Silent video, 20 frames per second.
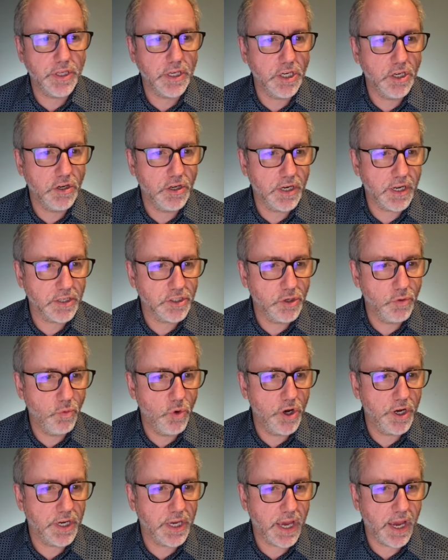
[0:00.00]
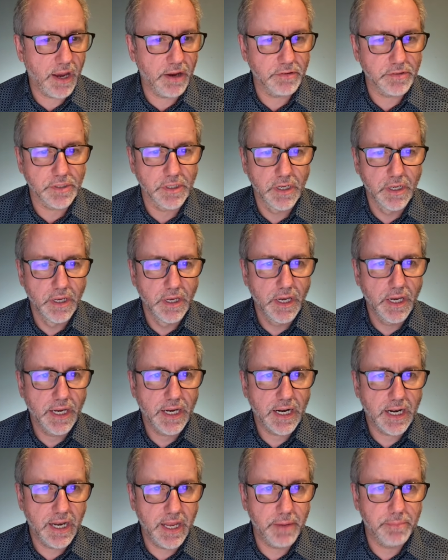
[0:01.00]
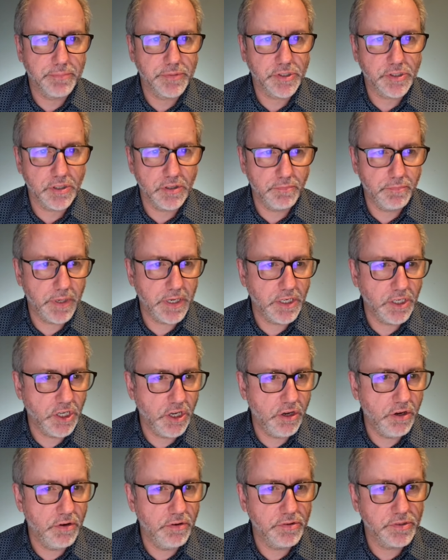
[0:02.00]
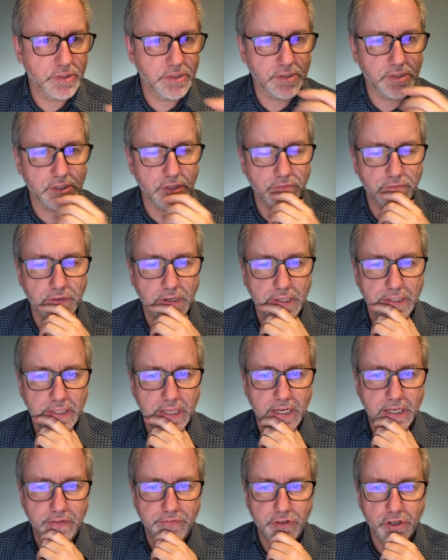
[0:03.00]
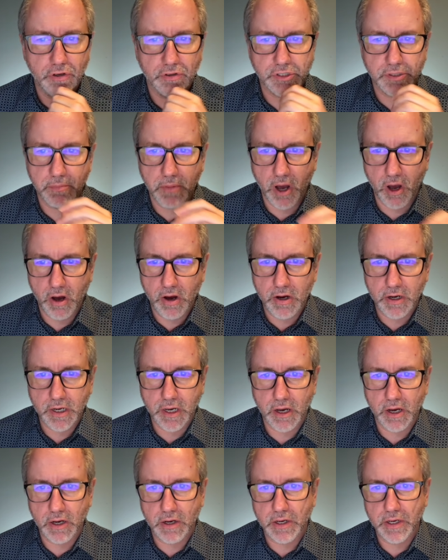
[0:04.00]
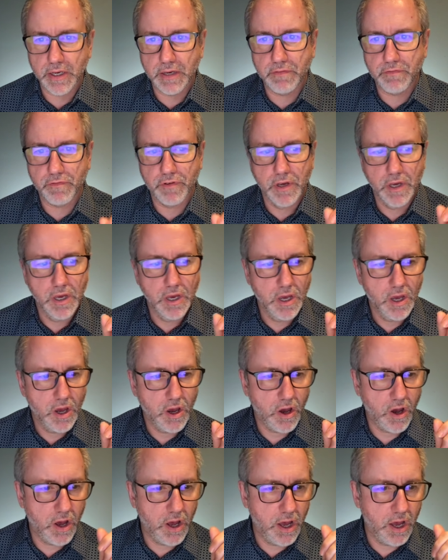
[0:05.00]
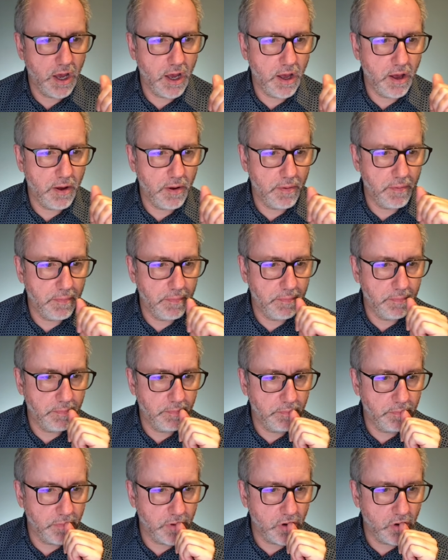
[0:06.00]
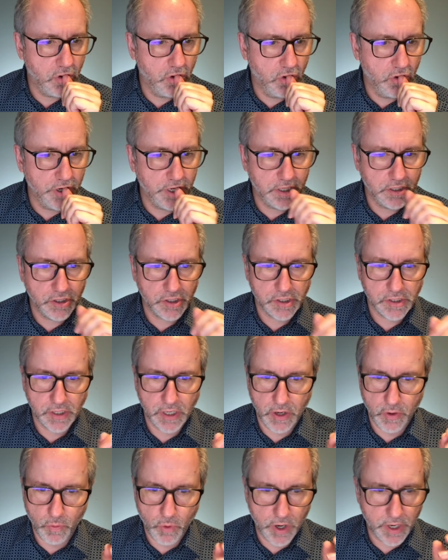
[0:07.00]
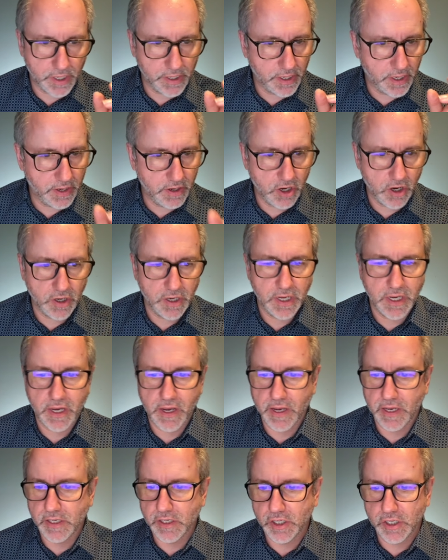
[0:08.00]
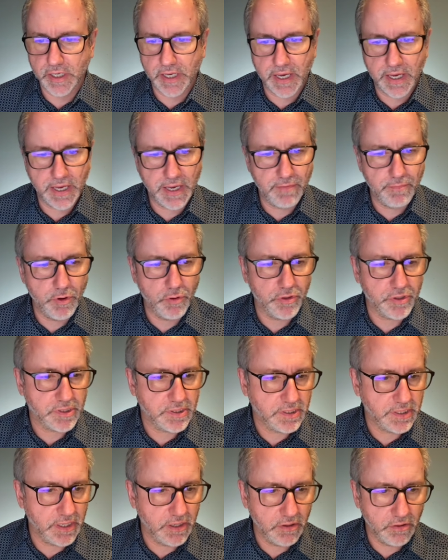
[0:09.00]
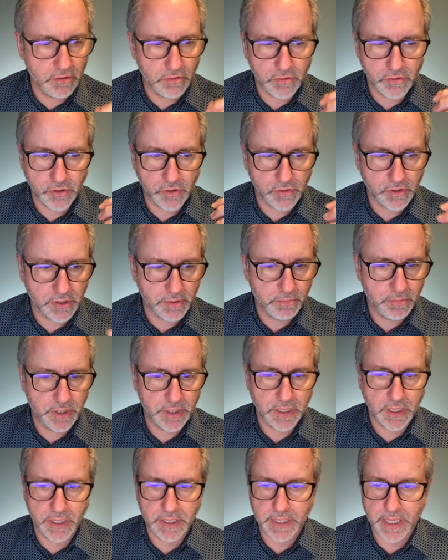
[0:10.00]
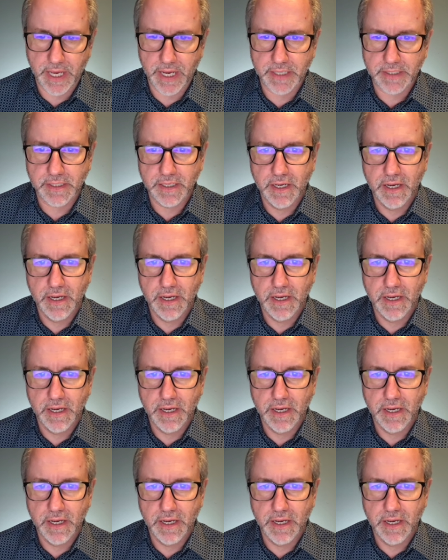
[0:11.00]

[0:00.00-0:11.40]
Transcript: You can actually work out clips that have been used and stuff like that. If you've got some archive, or you could just work, give me all the stills or something like that.